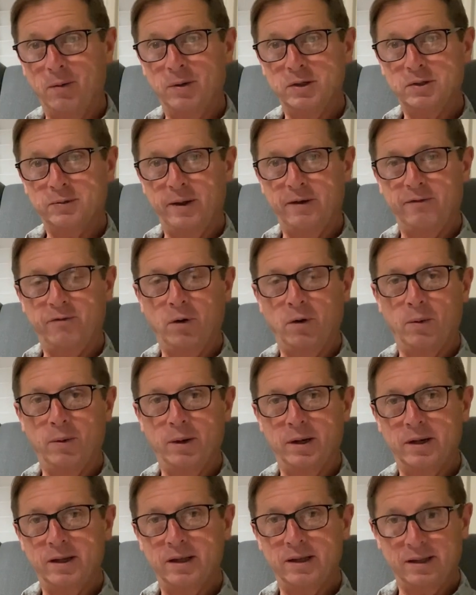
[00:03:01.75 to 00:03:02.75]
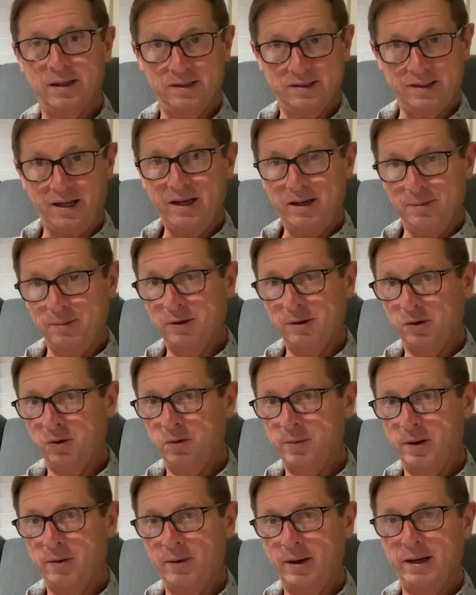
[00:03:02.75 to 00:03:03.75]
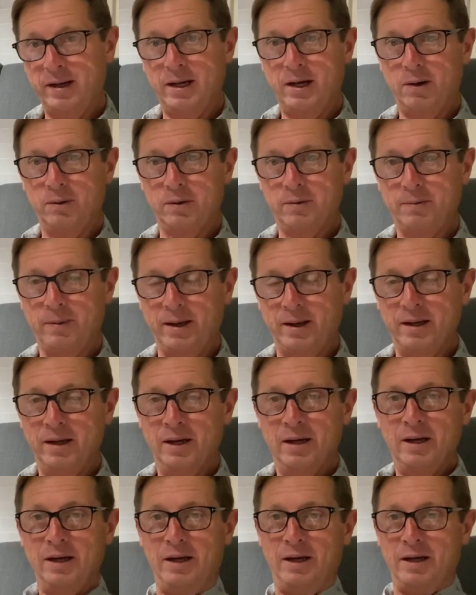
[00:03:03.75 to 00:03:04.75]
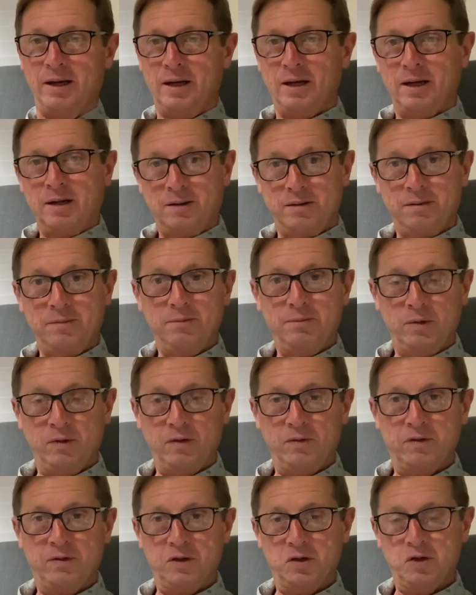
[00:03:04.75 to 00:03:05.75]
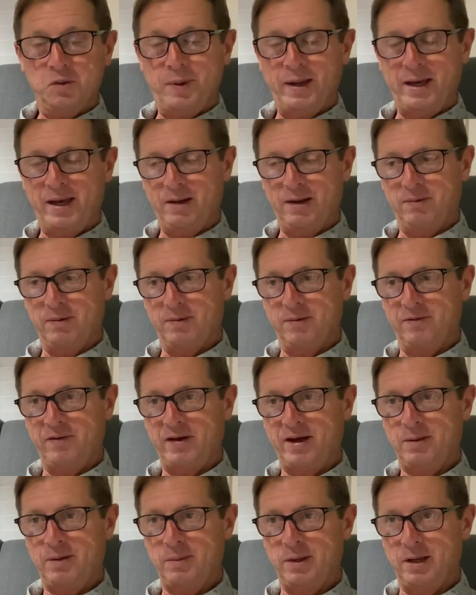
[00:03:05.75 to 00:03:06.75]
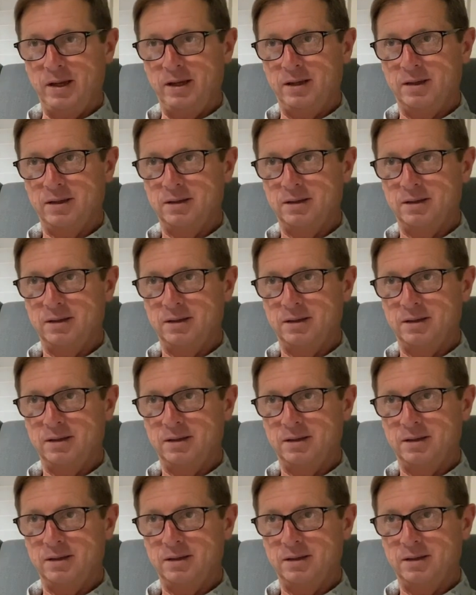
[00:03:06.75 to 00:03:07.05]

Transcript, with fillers: which way forward, as I am a little bit right now with my move to Japan with the family,